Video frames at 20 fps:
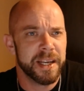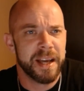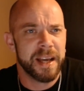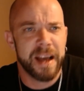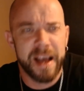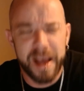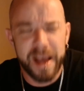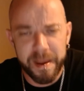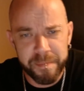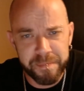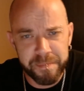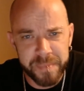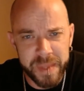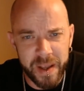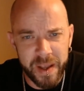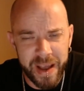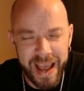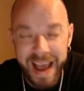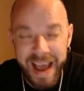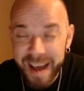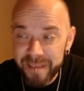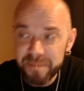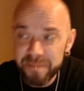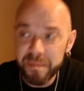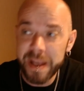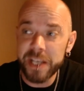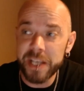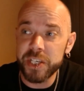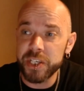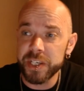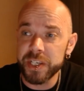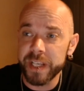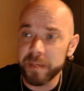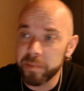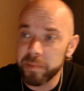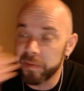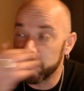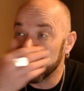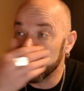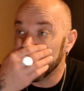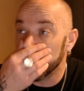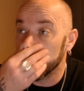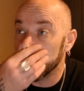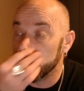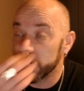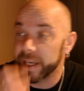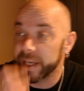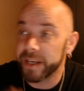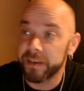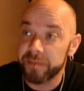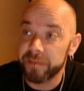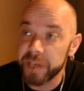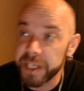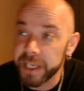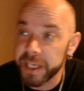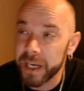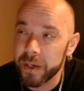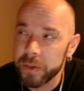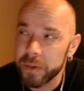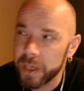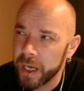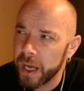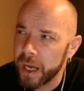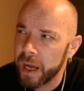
I have mentioned it before in a video.